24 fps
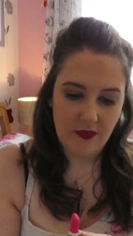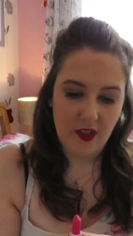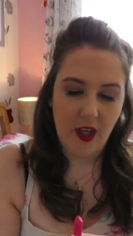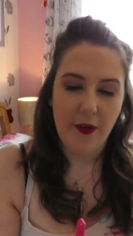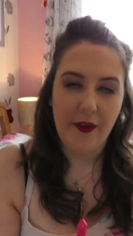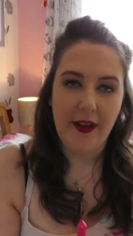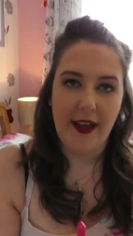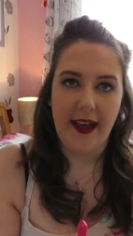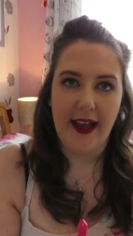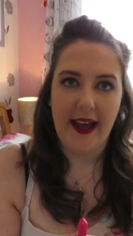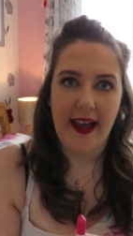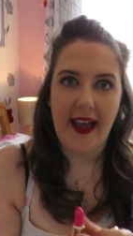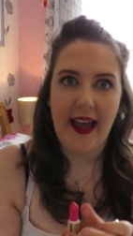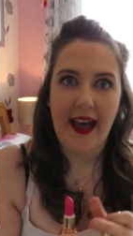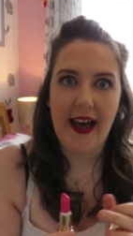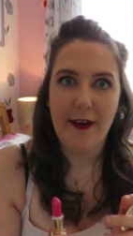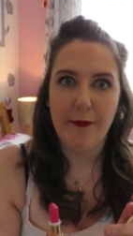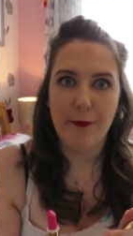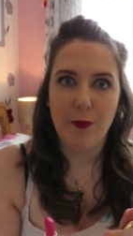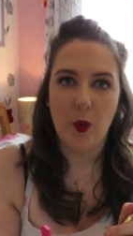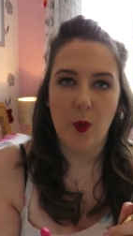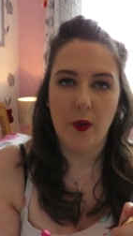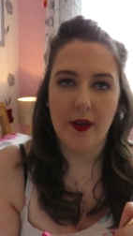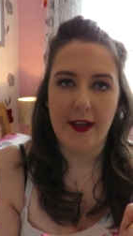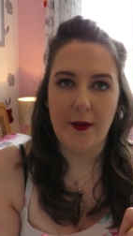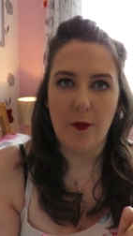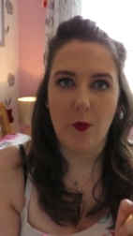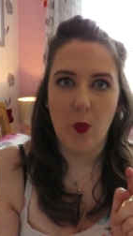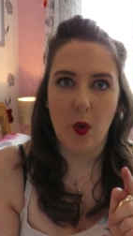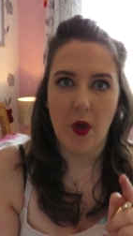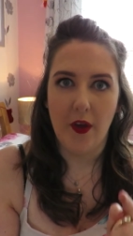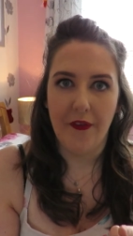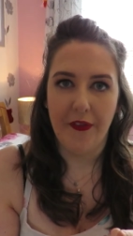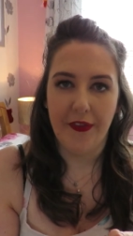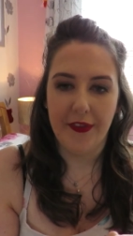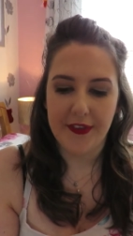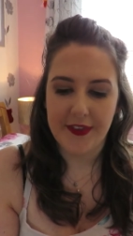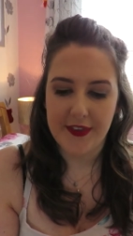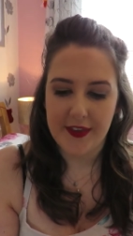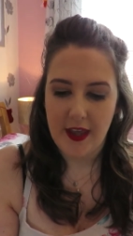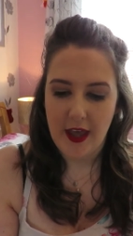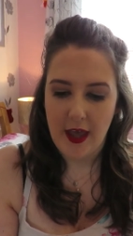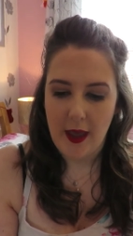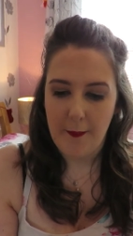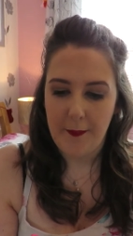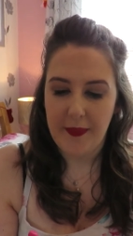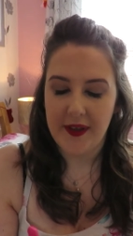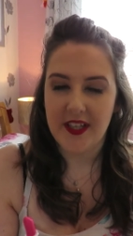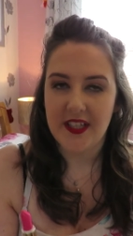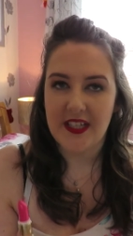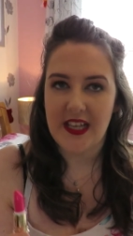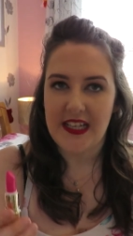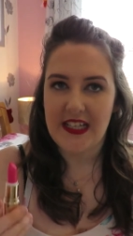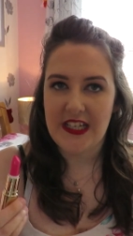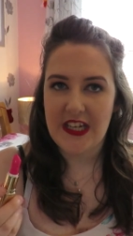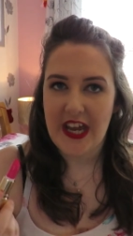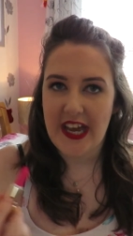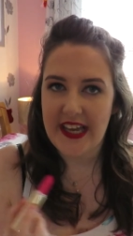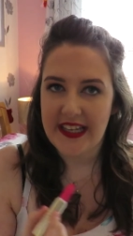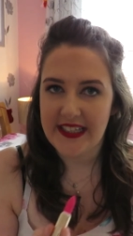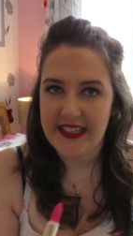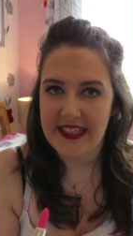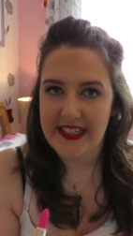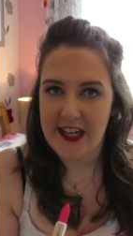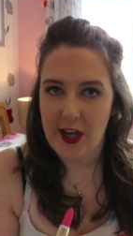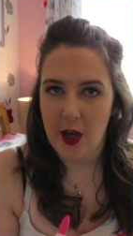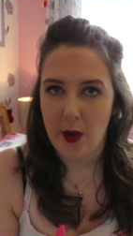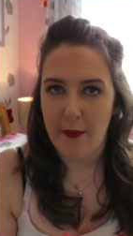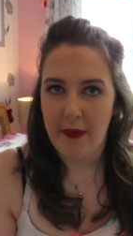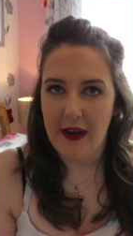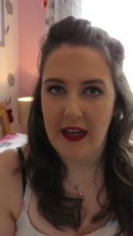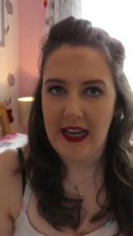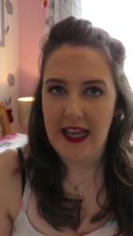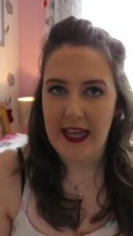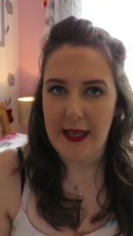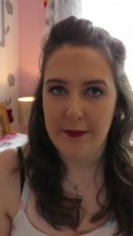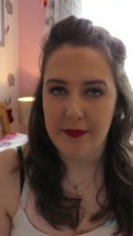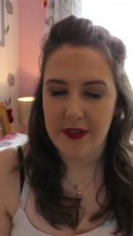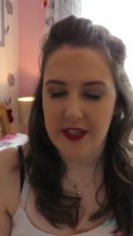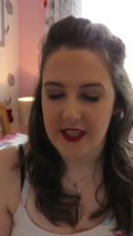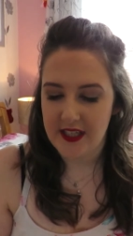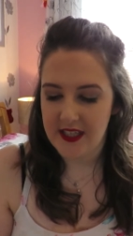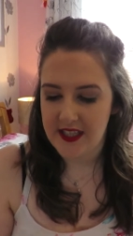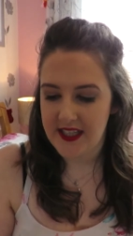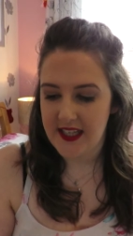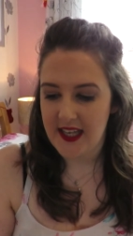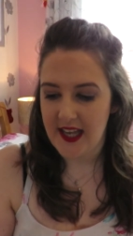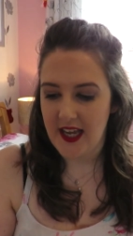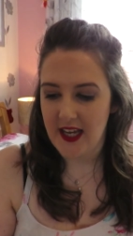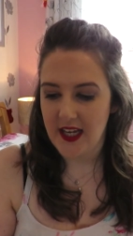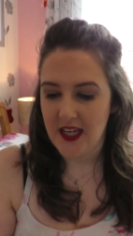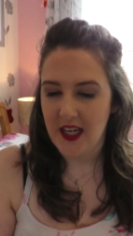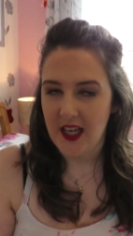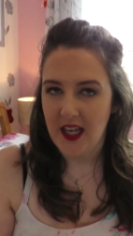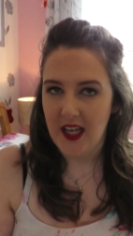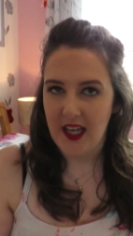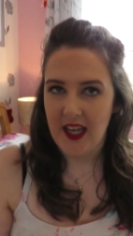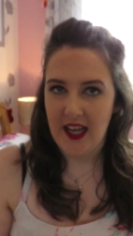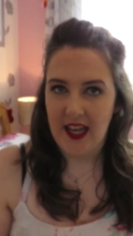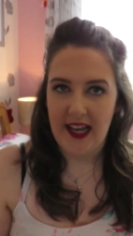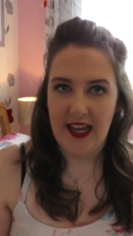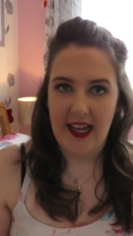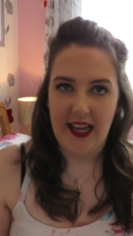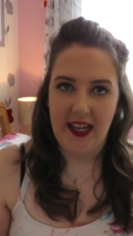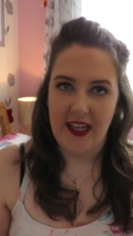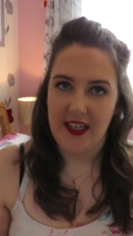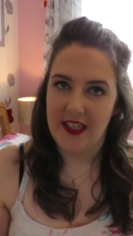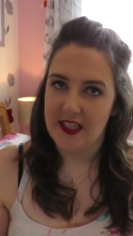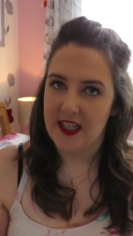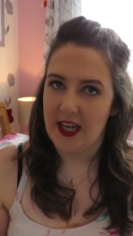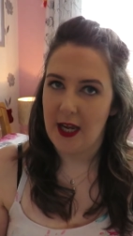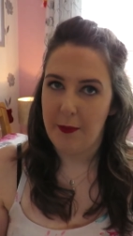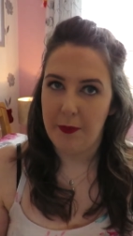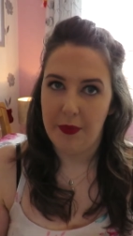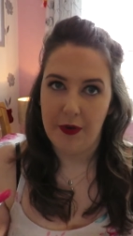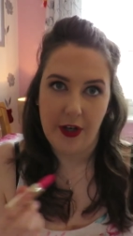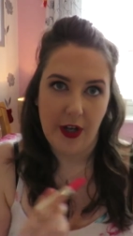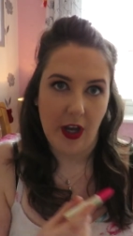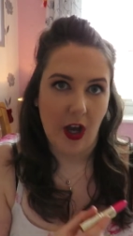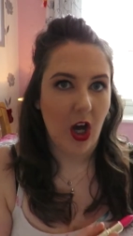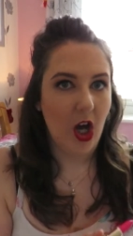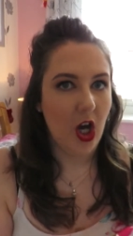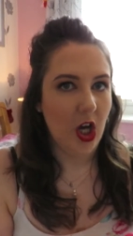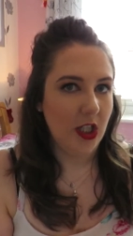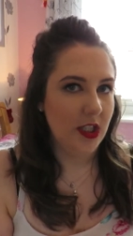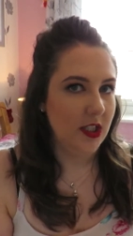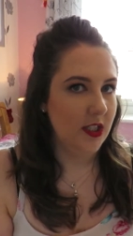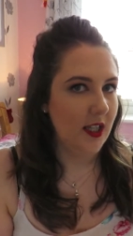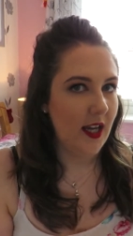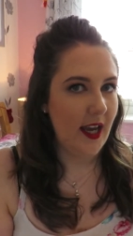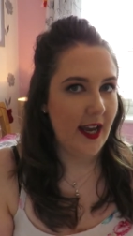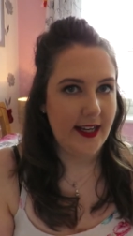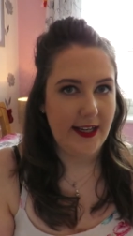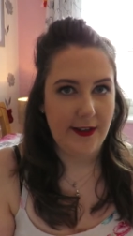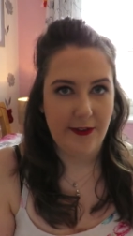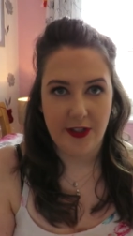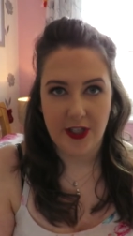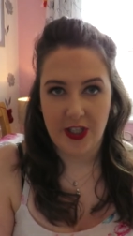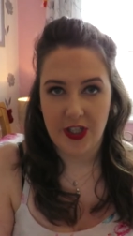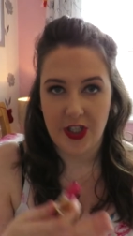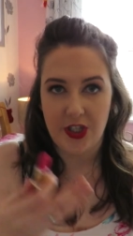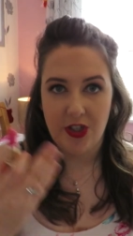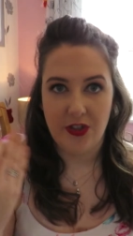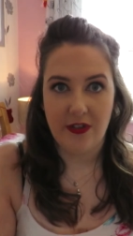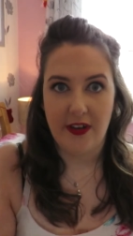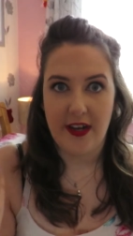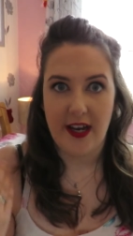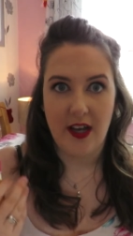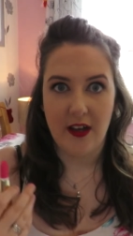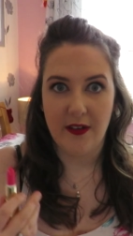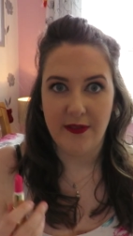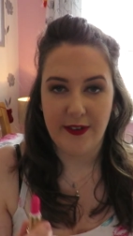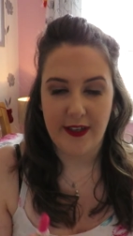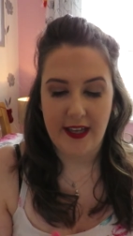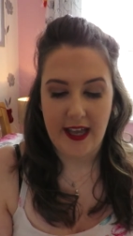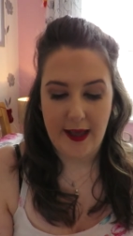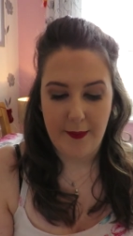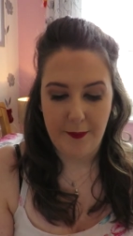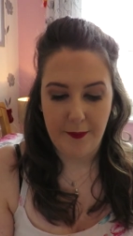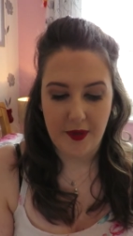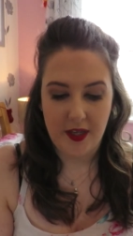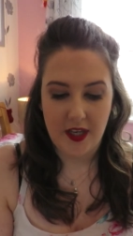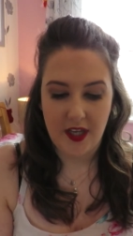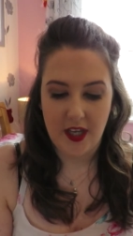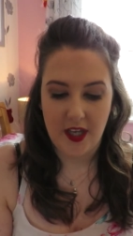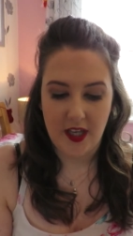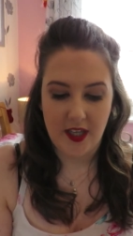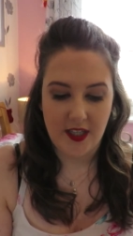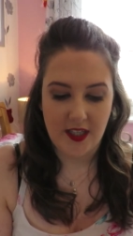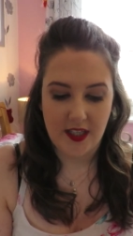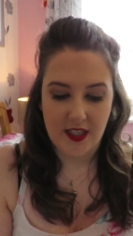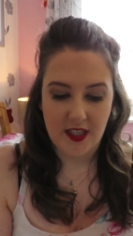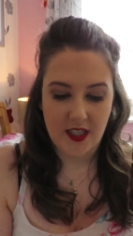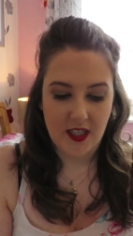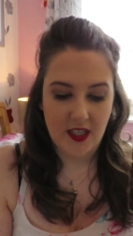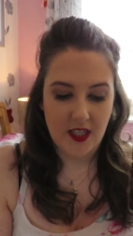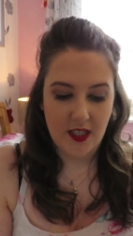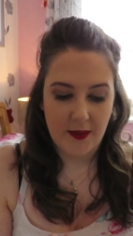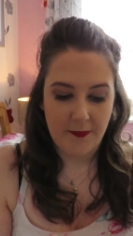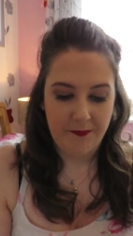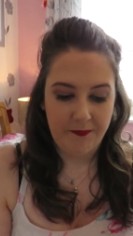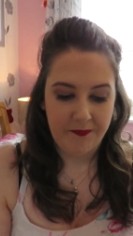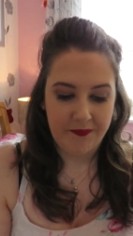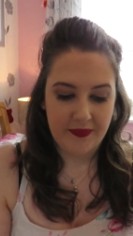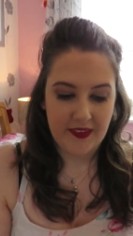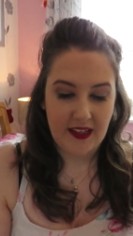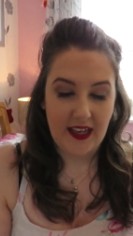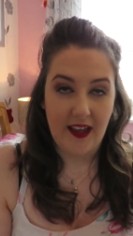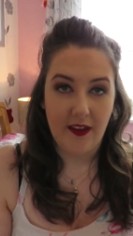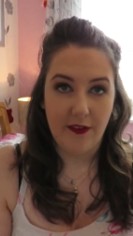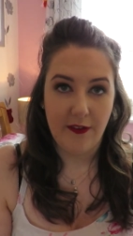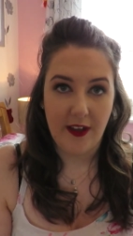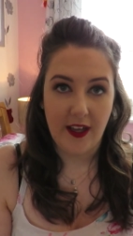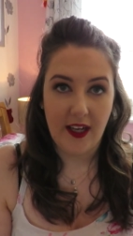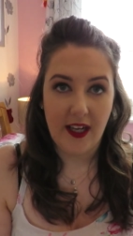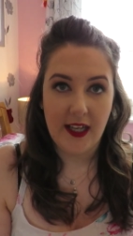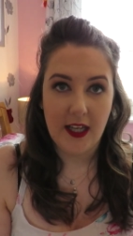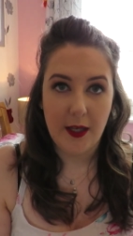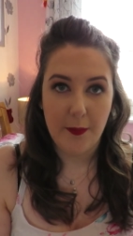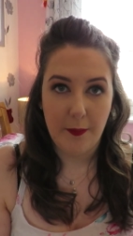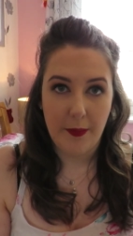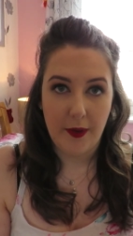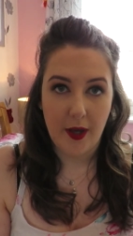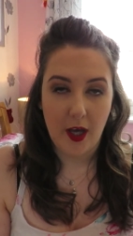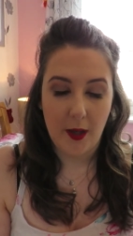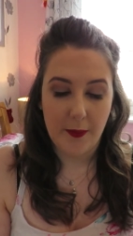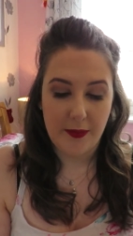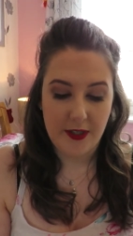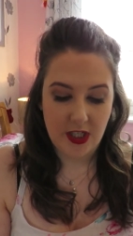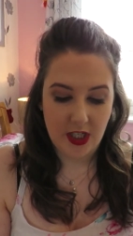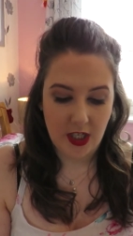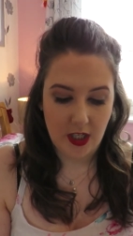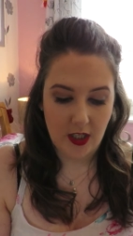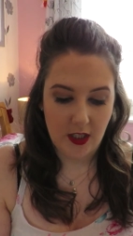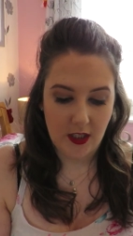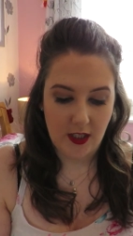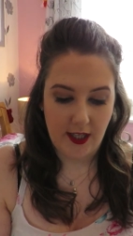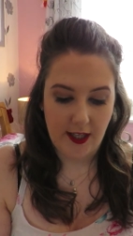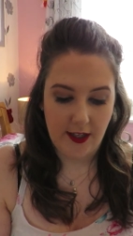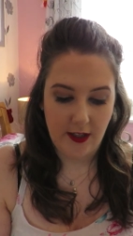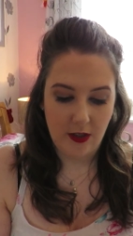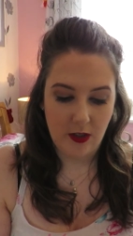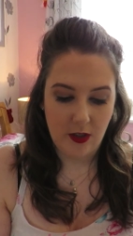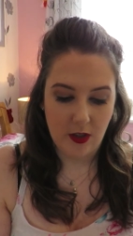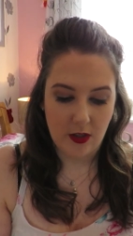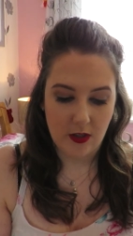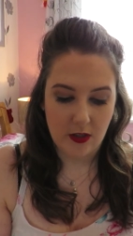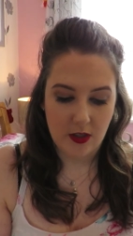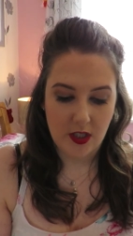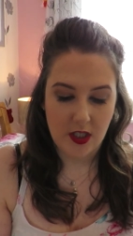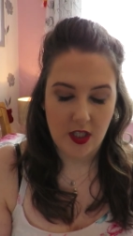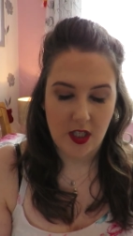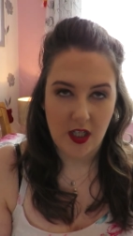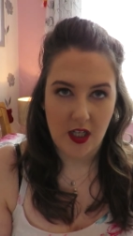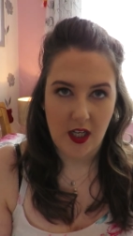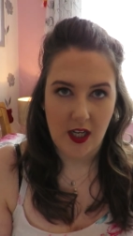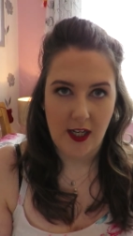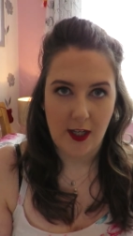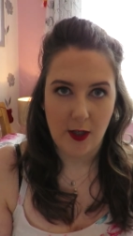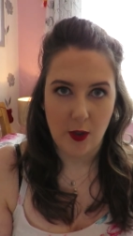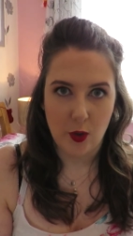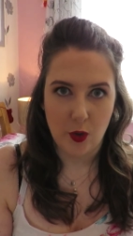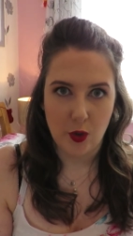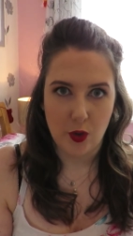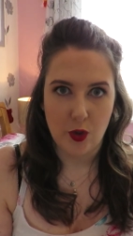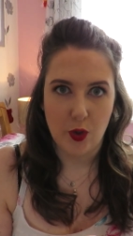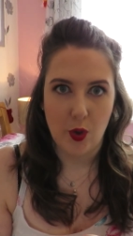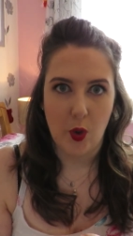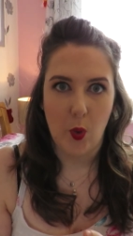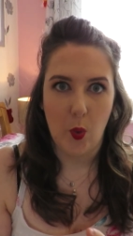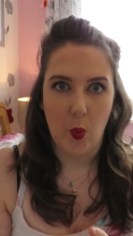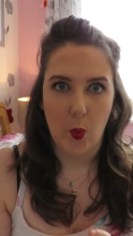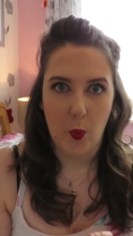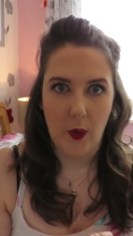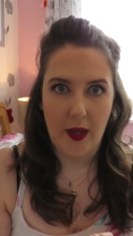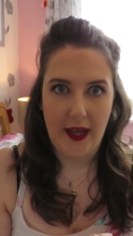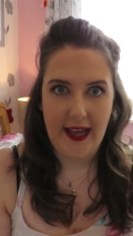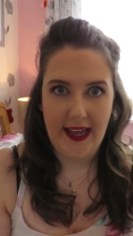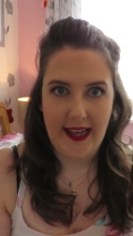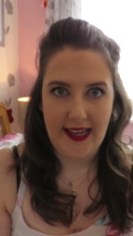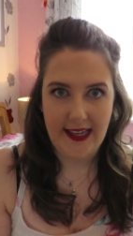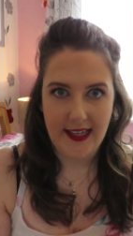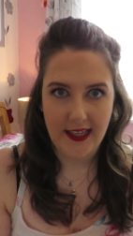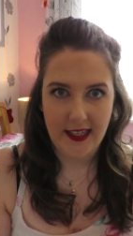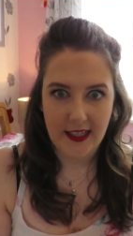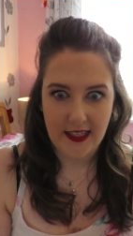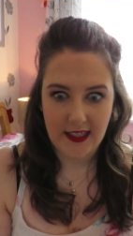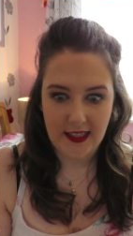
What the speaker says: Oh yeah, I have worn it once because I tested it on my lips to see, and I put it on and it was straight off again because I felt like a Barbie doll and not in a good way.